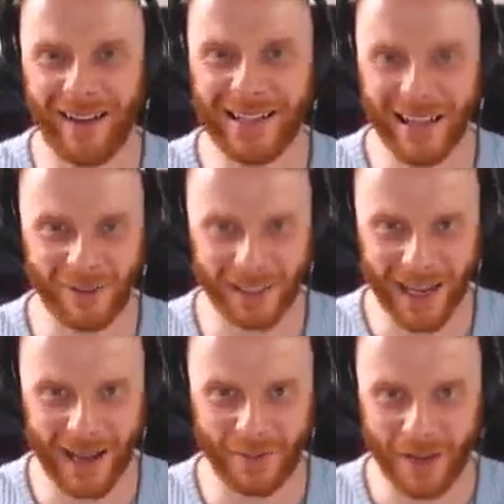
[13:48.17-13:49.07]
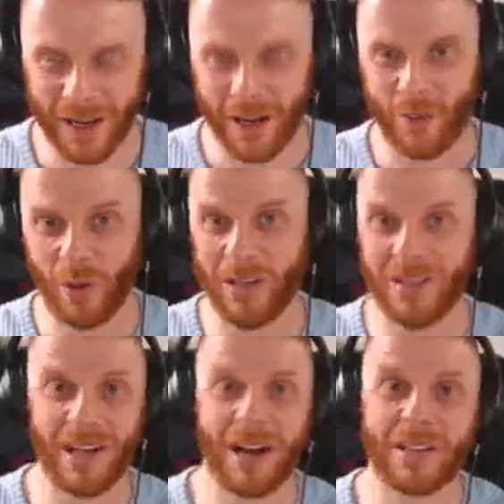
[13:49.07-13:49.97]
I definitely have, where you
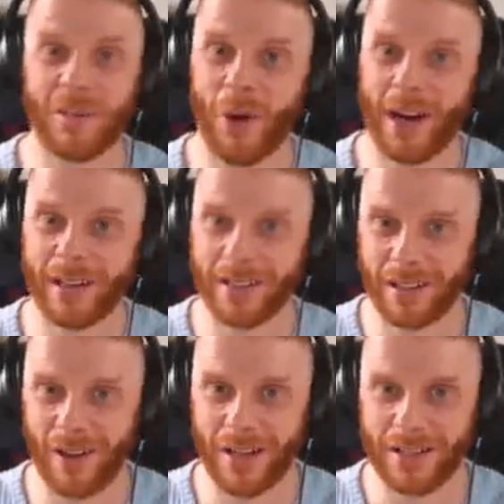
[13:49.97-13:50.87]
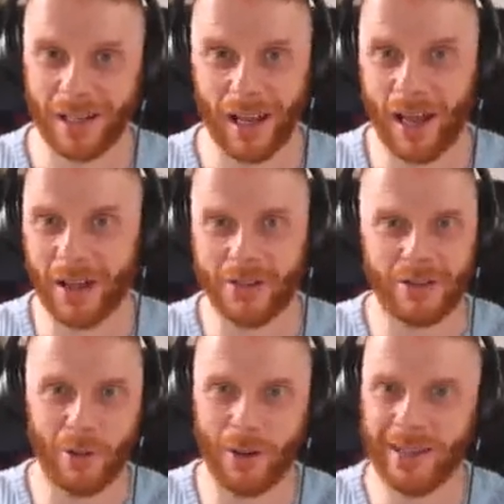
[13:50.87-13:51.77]
start some work and the client's like, yeah,
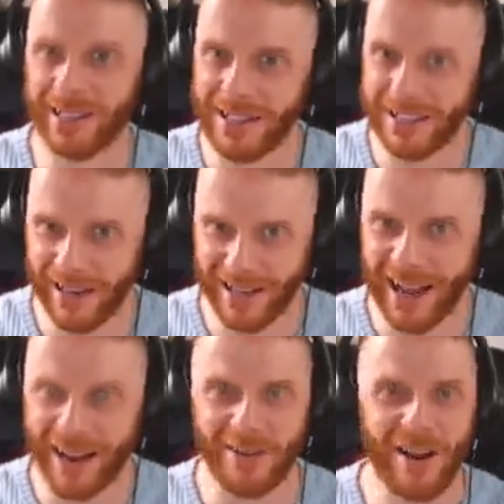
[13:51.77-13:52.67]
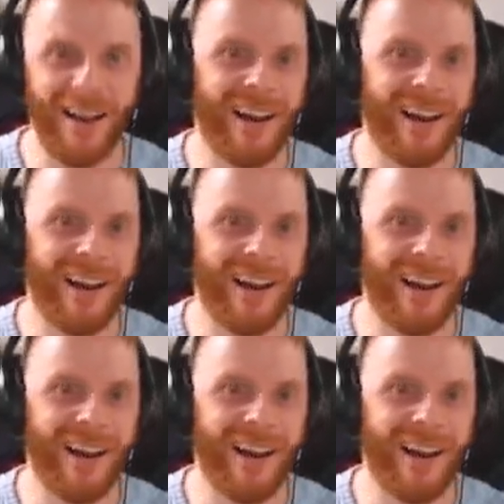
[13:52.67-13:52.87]
don't worry, let's start now.